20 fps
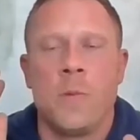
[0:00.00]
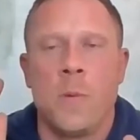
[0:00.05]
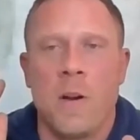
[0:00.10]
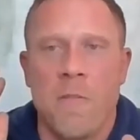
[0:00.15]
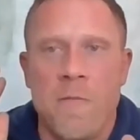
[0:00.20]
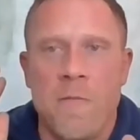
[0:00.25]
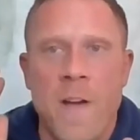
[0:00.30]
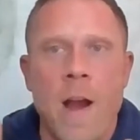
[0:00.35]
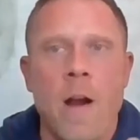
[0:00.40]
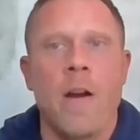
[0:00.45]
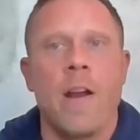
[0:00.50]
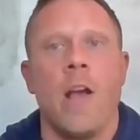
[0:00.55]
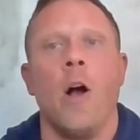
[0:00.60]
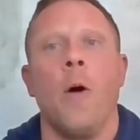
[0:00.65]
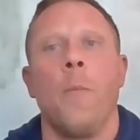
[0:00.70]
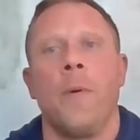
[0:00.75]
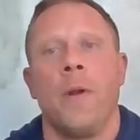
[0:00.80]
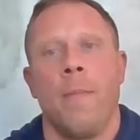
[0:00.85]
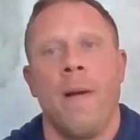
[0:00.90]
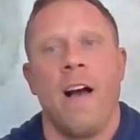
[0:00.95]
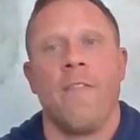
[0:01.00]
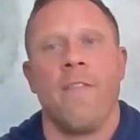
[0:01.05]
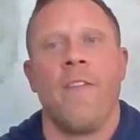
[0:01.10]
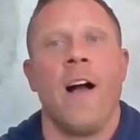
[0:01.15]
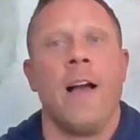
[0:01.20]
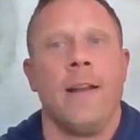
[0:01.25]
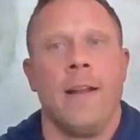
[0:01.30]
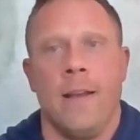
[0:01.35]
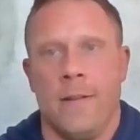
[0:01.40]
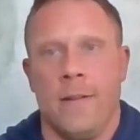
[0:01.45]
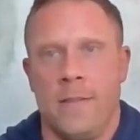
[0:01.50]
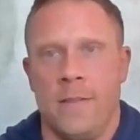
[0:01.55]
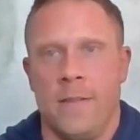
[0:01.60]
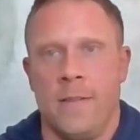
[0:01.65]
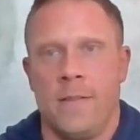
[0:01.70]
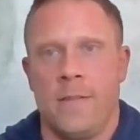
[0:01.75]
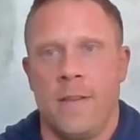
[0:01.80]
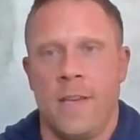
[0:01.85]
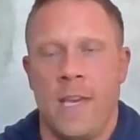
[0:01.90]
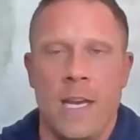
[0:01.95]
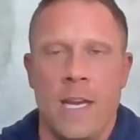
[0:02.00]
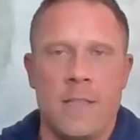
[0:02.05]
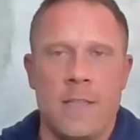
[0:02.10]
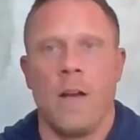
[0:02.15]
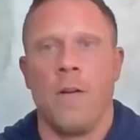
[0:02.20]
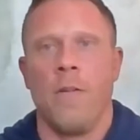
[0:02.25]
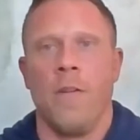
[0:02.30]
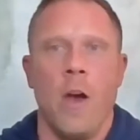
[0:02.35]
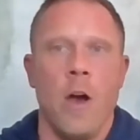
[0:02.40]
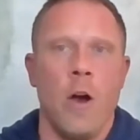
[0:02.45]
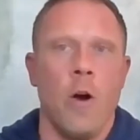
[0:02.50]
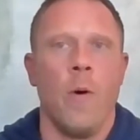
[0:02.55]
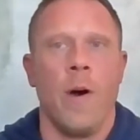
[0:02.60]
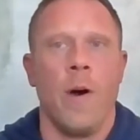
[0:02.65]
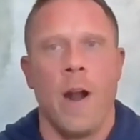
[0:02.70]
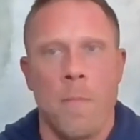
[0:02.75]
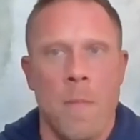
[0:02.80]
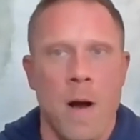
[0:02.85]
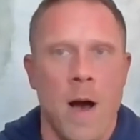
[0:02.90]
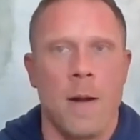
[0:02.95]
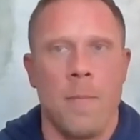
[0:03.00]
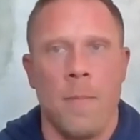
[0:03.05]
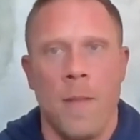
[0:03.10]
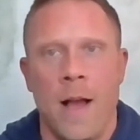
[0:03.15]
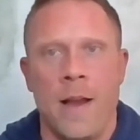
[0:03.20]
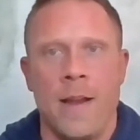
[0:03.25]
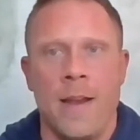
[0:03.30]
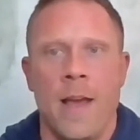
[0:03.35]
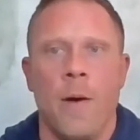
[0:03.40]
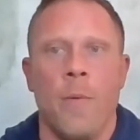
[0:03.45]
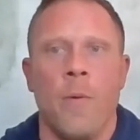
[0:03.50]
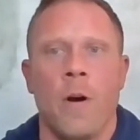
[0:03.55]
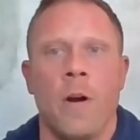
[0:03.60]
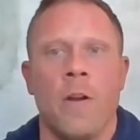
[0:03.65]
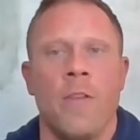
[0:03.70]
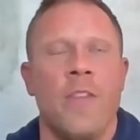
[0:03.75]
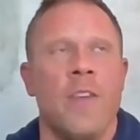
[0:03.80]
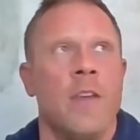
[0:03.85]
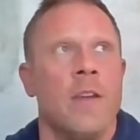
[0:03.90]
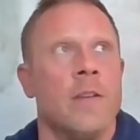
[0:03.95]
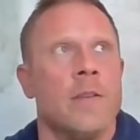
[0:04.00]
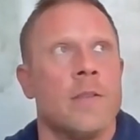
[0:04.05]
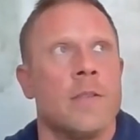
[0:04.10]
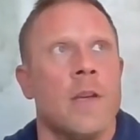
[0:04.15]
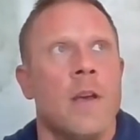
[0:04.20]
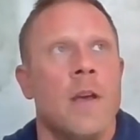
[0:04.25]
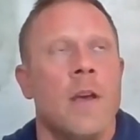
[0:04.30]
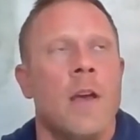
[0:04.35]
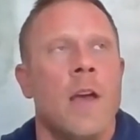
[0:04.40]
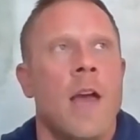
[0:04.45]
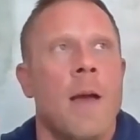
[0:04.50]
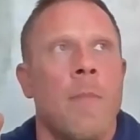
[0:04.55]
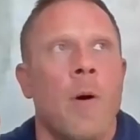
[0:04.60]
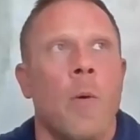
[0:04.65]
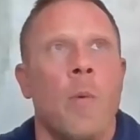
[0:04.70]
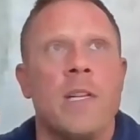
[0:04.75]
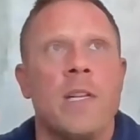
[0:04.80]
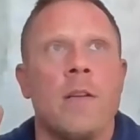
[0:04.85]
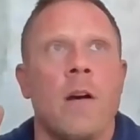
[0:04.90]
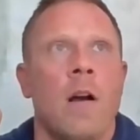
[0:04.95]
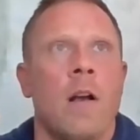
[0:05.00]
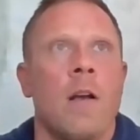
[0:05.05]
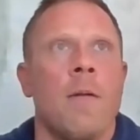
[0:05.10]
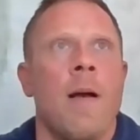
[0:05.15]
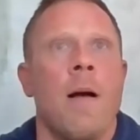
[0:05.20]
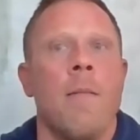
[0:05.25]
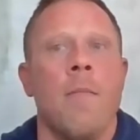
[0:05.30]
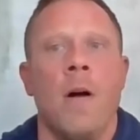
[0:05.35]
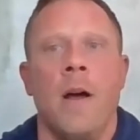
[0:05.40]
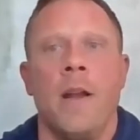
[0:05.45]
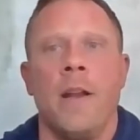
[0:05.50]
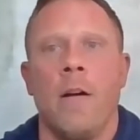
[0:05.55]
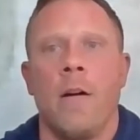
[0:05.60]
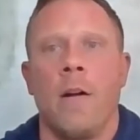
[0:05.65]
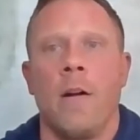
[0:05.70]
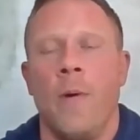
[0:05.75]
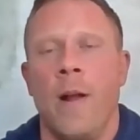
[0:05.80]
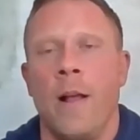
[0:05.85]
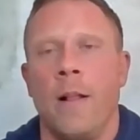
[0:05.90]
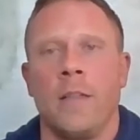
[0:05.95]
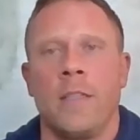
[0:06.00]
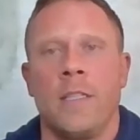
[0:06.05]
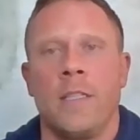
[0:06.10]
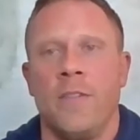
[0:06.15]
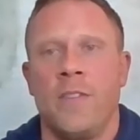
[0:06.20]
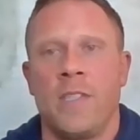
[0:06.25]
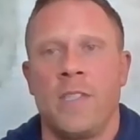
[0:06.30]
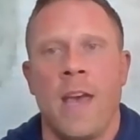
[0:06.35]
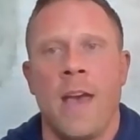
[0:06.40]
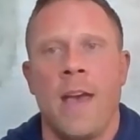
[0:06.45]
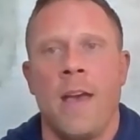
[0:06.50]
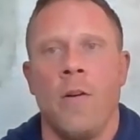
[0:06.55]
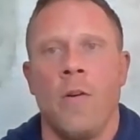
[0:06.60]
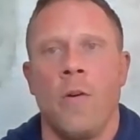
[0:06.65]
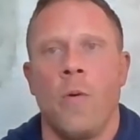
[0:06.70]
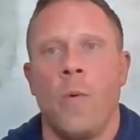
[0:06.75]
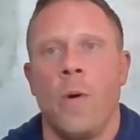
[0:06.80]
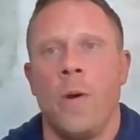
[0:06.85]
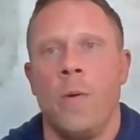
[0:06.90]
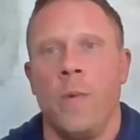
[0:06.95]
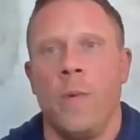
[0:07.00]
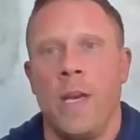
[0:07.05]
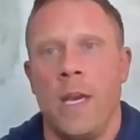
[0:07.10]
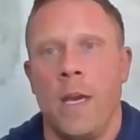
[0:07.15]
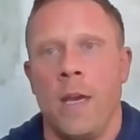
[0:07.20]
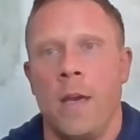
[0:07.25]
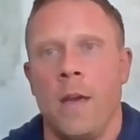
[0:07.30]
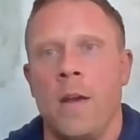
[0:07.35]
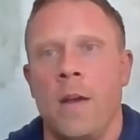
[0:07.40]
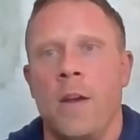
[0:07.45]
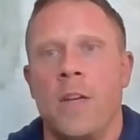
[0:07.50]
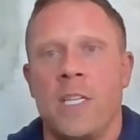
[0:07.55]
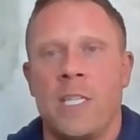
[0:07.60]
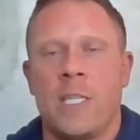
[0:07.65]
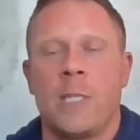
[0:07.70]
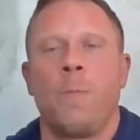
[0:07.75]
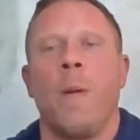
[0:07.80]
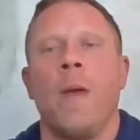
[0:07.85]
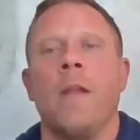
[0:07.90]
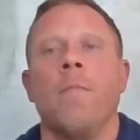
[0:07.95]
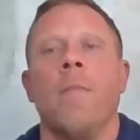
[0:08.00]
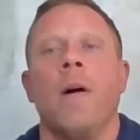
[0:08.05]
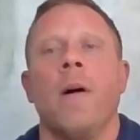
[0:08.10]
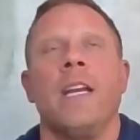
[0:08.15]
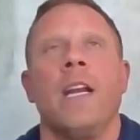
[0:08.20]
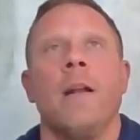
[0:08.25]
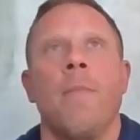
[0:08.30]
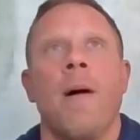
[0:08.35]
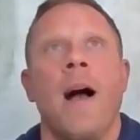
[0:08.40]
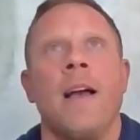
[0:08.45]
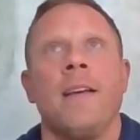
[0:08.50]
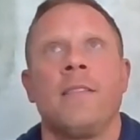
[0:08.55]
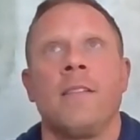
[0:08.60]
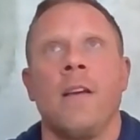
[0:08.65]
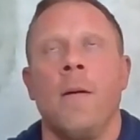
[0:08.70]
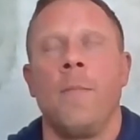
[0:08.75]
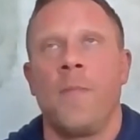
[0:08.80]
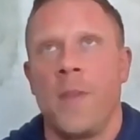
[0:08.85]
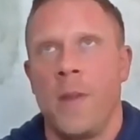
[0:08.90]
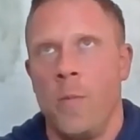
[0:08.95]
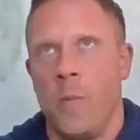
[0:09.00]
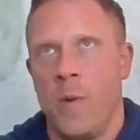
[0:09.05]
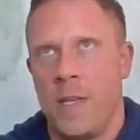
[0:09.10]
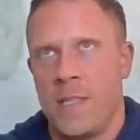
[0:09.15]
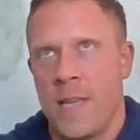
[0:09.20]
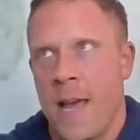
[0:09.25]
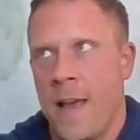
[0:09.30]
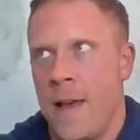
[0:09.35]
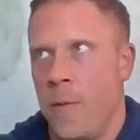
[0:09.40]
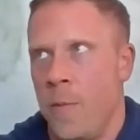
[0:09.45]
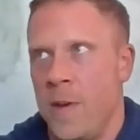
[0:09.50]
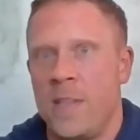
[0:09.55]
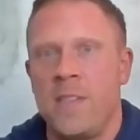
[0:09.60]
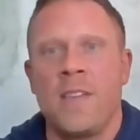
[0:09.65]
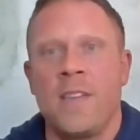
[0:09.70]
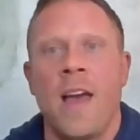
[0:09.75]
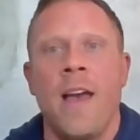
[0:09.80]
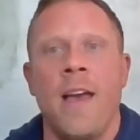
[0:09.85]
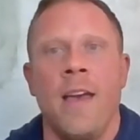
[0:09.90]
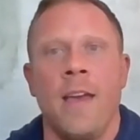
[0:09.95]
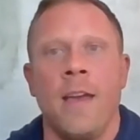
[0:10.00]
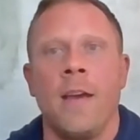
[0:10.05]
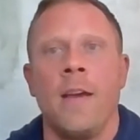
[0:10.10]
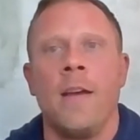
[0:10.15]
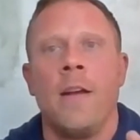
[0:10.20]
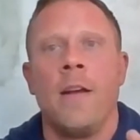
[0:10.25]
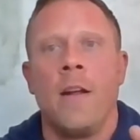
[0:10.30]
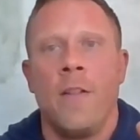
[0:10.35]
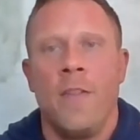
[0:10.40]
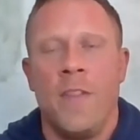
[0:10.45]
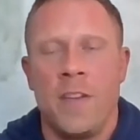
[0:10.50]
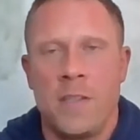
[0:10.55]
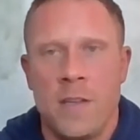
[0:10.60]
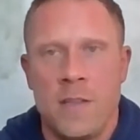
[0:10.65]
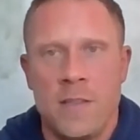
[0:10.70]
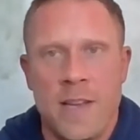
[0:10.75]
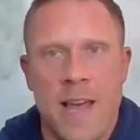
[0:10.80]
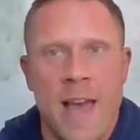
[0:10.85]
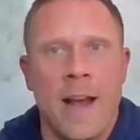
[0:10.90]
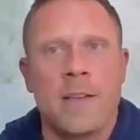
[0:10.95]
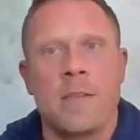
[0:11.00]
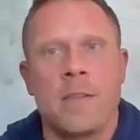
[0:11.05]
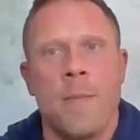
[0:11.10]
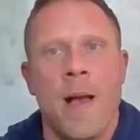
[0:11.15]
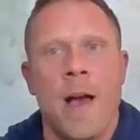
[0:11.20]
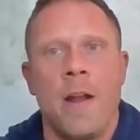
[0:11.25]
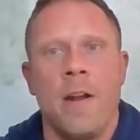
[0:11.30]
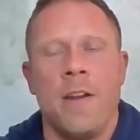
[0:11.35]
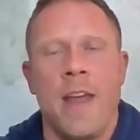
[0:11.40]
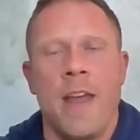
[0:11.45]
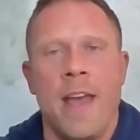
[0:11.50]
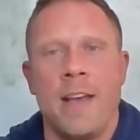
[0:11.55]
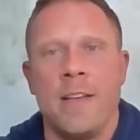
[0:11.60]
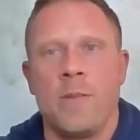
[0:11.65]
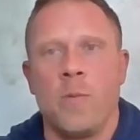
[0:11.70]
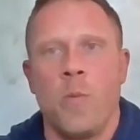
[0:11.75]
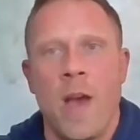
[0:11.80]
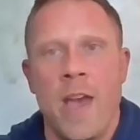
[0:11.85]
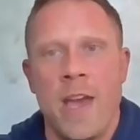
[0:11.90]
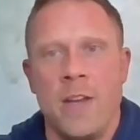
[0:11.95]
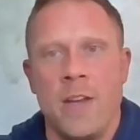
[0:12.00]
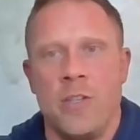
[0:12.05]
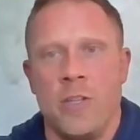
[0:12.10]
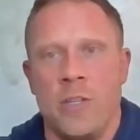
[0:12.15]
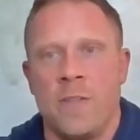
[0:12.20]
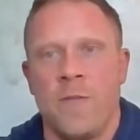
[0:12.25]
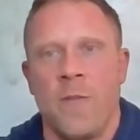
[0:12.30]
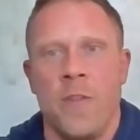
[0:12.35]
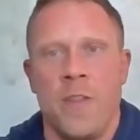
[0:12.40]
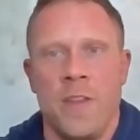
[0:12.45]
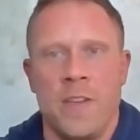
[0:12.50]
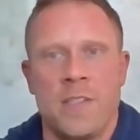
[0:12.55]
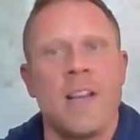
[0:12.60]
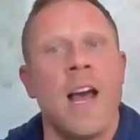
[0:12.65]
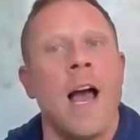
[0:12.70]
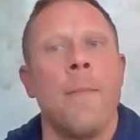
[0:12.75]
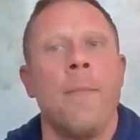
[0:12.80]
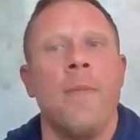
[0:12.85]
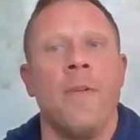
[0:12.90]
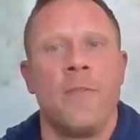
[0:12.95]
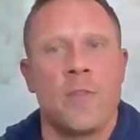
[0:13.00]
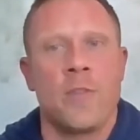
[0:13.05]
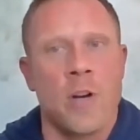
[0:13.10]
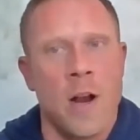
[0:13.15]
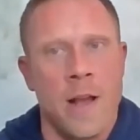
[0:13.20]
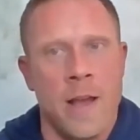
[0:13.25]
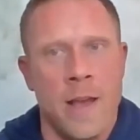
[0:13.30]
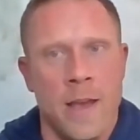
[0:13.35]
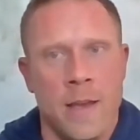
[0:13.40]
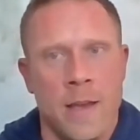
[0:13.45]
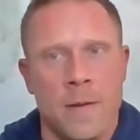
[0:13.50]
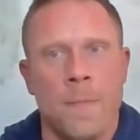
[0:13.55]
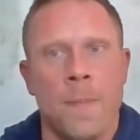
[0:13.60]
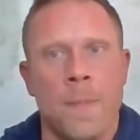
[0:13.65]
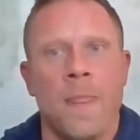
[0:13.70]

we were very open about finances. Kids don't know what our bottom line net worth is, but we talk about money on a relative scale. When we spend money to buy something, we say this is X amount of days wages for this type of trade,